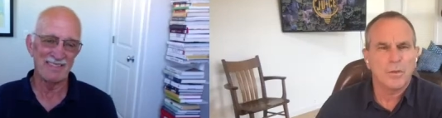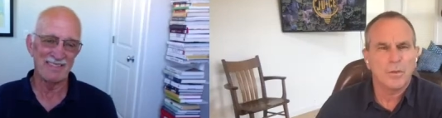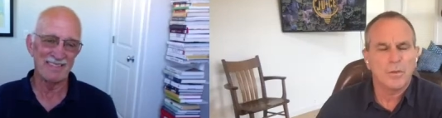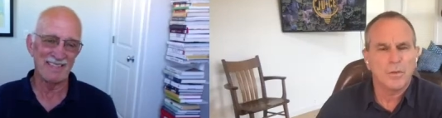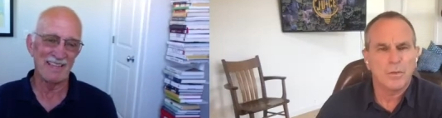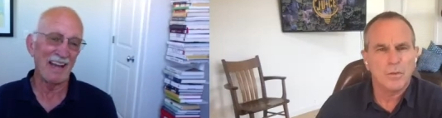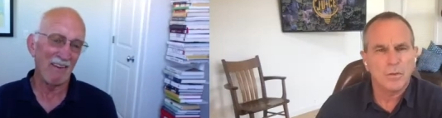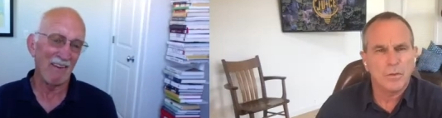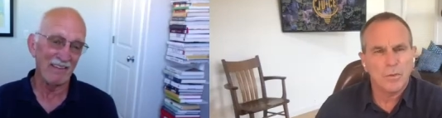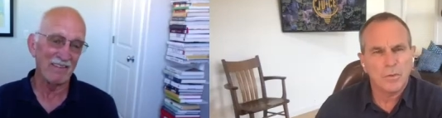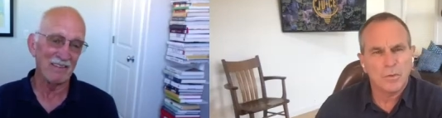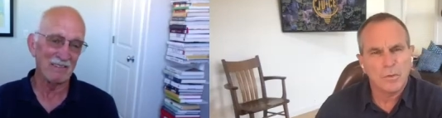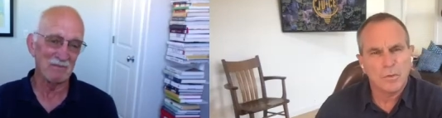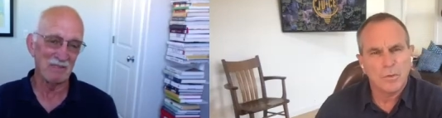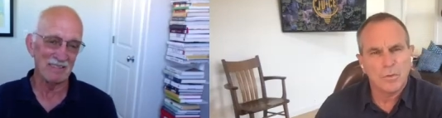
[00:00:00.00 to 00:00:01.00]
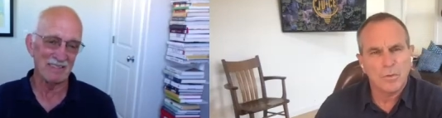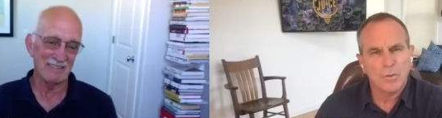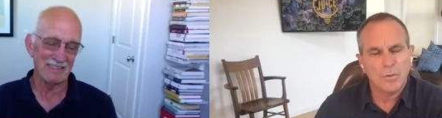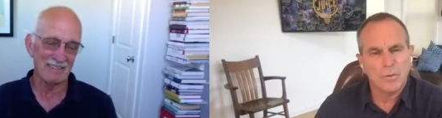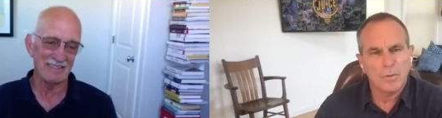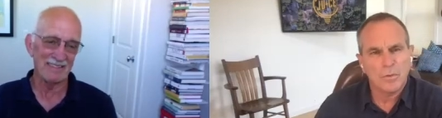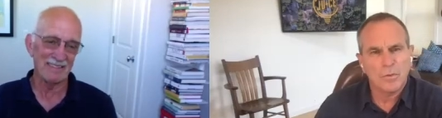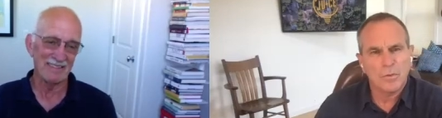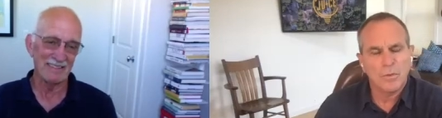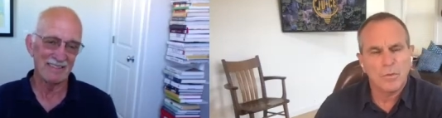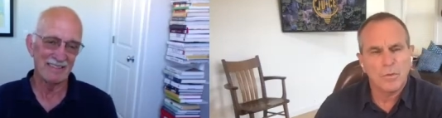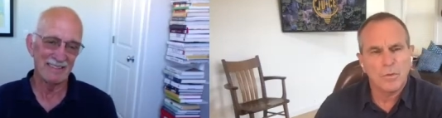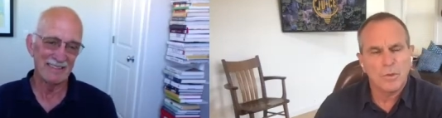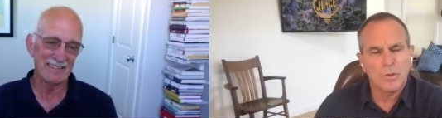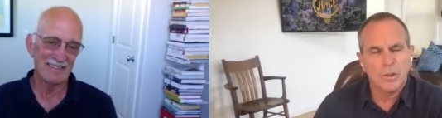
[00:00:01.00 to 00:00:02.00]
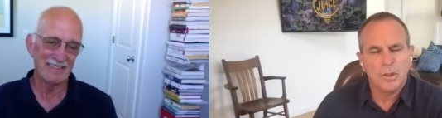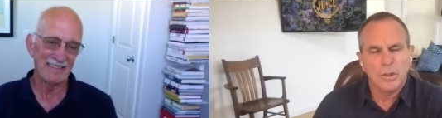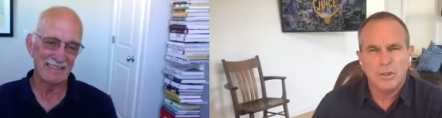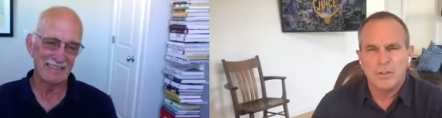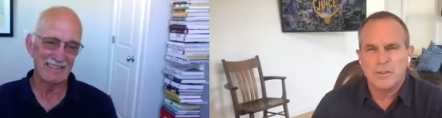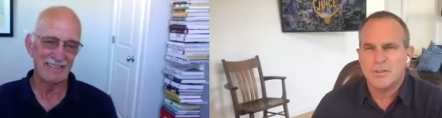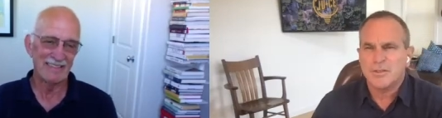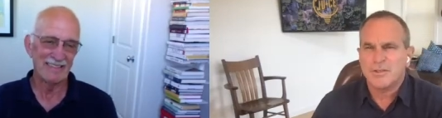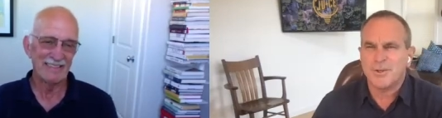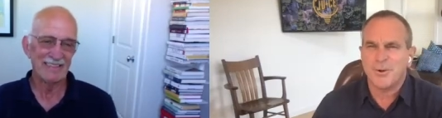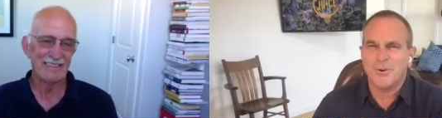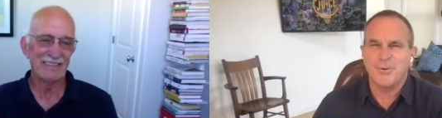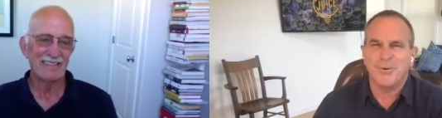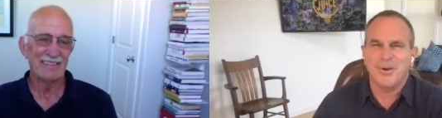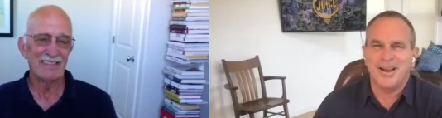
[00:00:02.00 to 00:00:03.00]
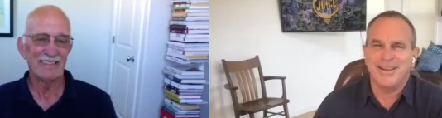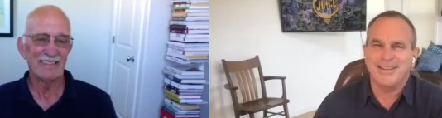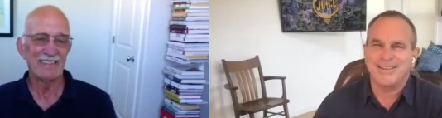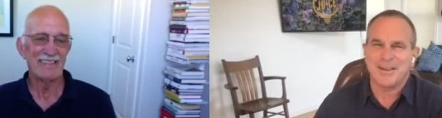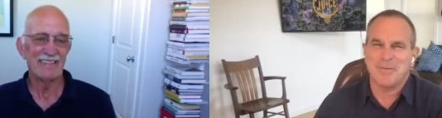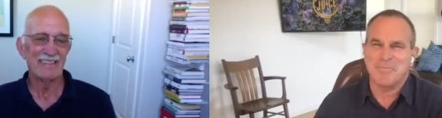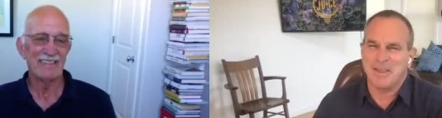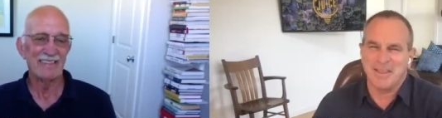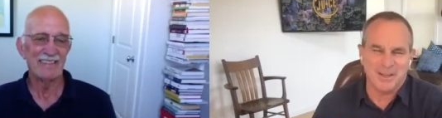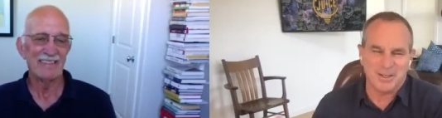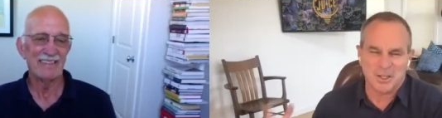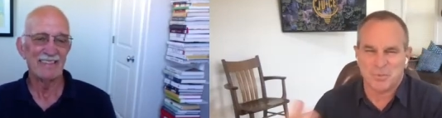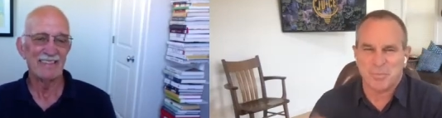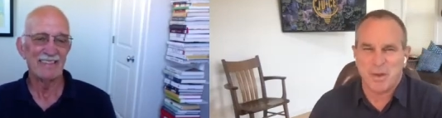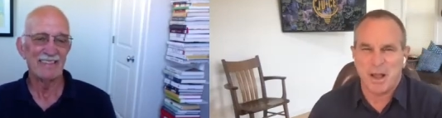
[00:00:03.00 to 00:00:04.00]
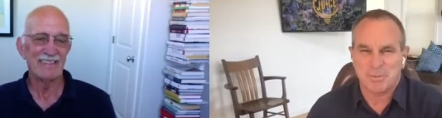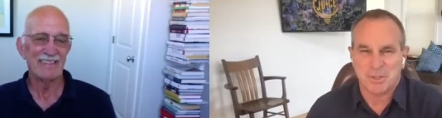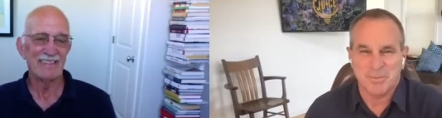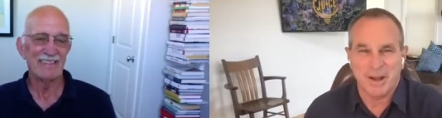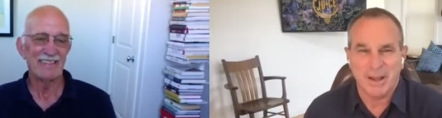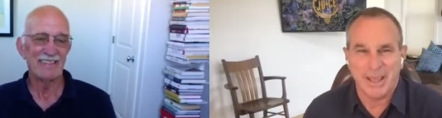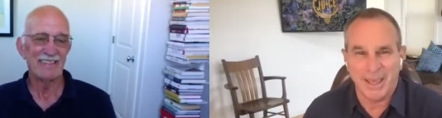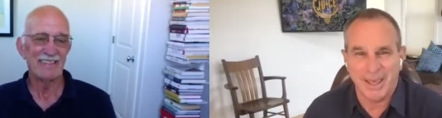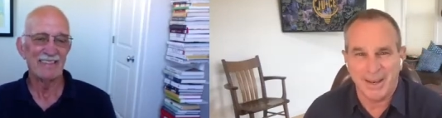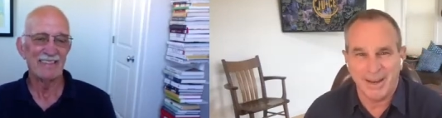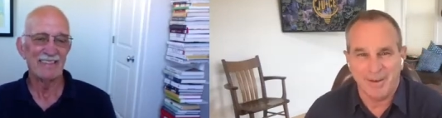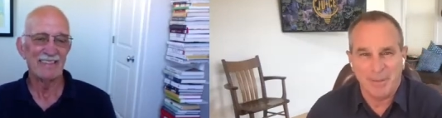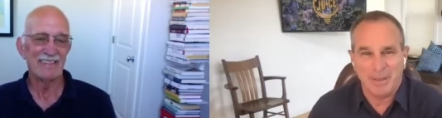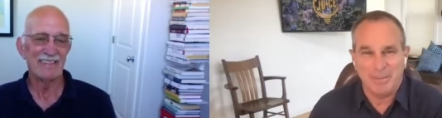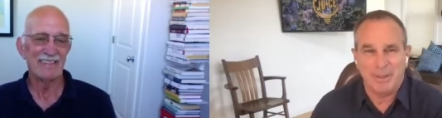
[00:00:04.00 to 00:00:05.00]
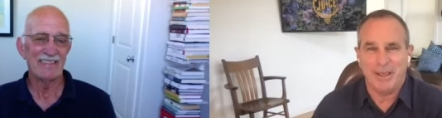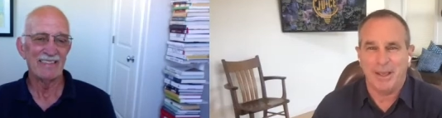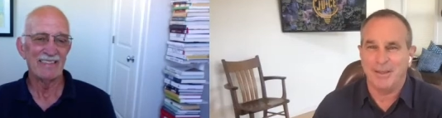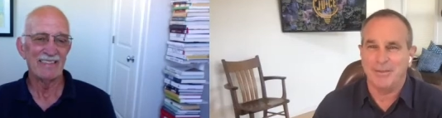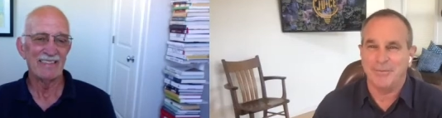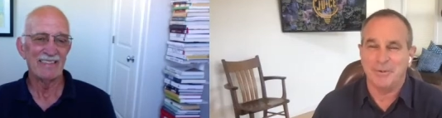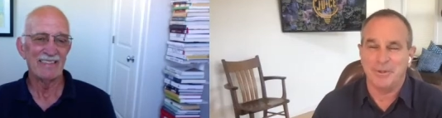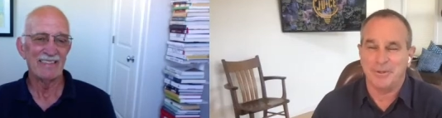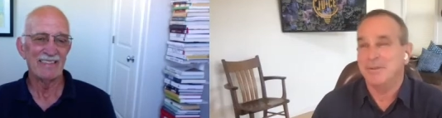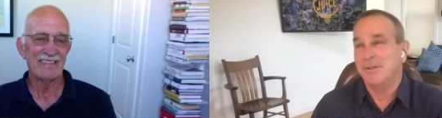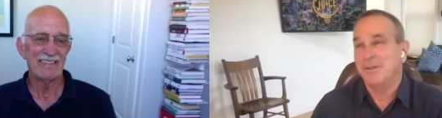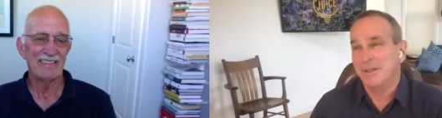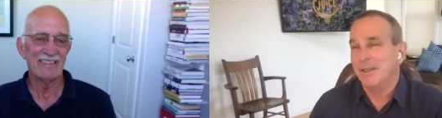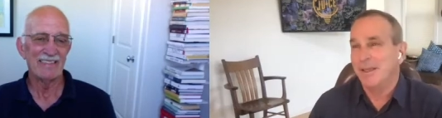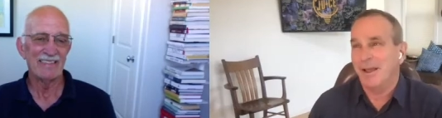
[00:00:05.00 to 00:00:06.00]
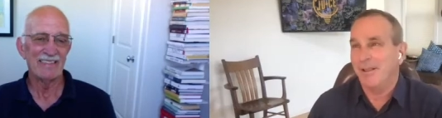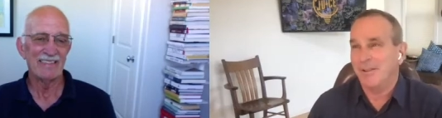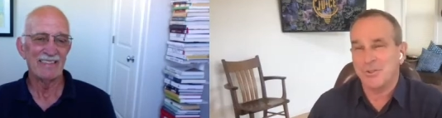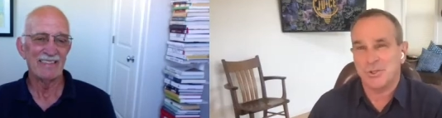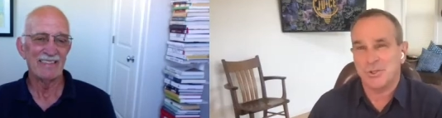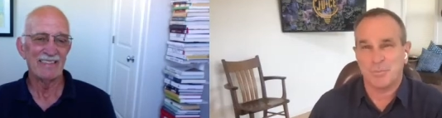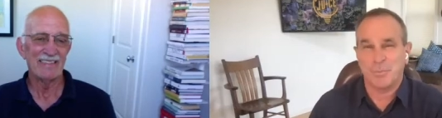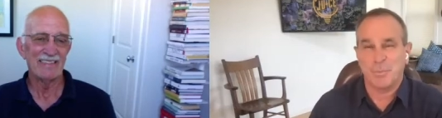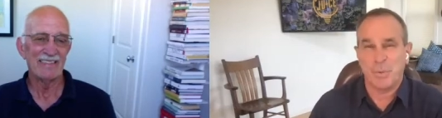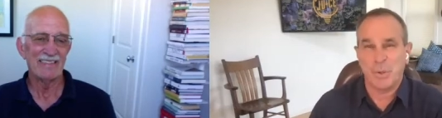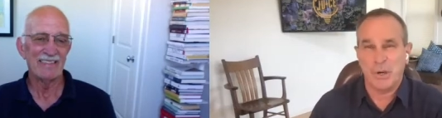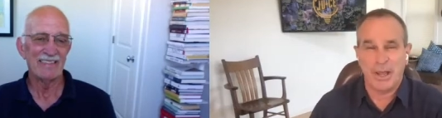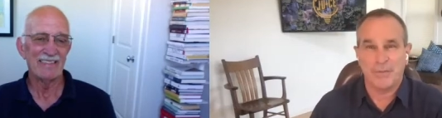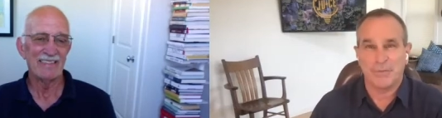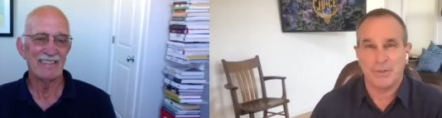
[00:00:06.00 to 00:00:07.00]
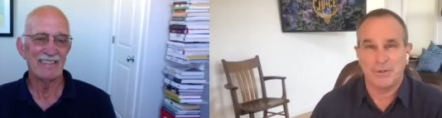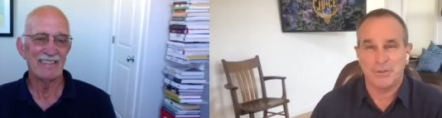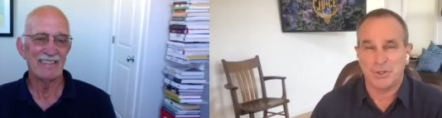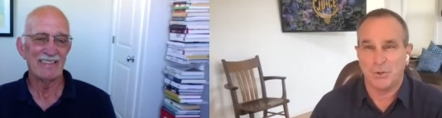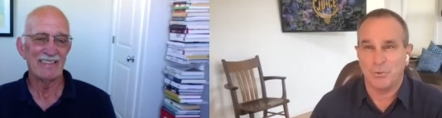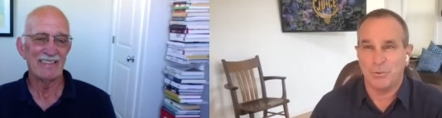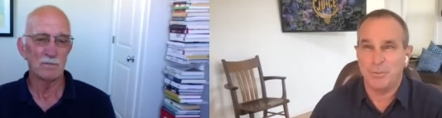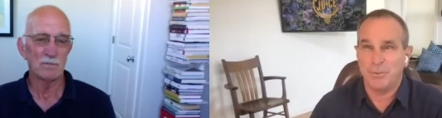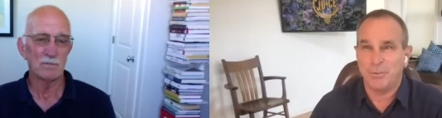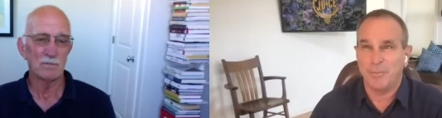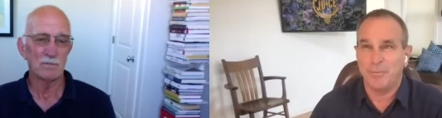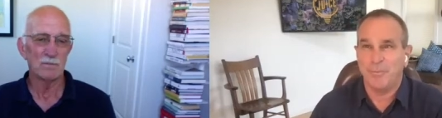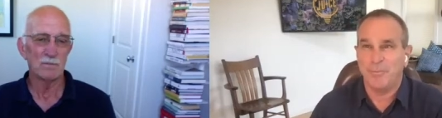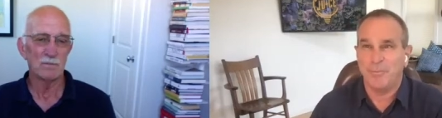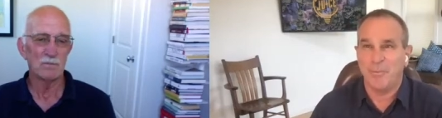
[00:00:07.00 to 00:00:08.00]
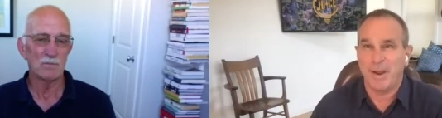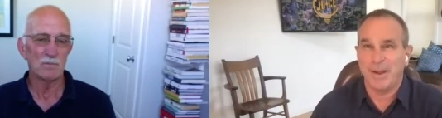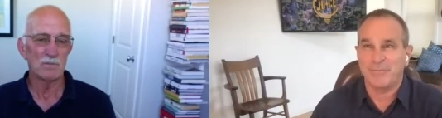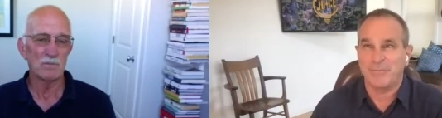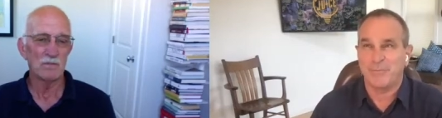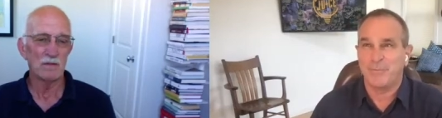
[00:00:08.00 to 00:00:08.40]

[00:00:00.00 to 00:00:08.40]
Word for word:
Speaker 1: scenario, basically.
Speaker 2: So something that just pops in my head, and maybe I'll just put it out there. So my